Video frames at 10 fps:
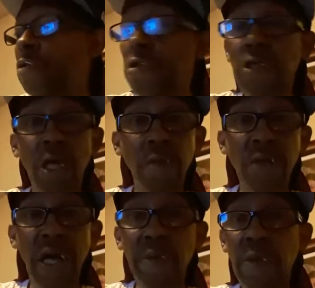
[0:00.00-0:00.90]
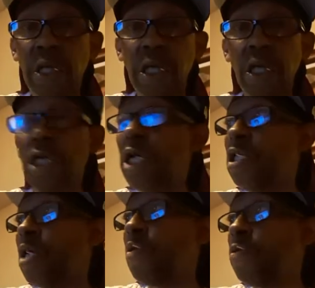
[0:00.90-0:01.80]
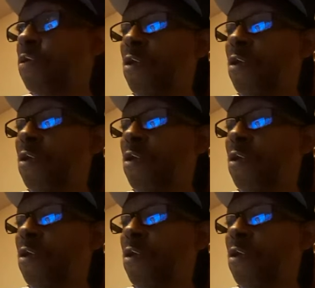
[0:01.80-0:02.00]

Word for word: young black male, goddamn it,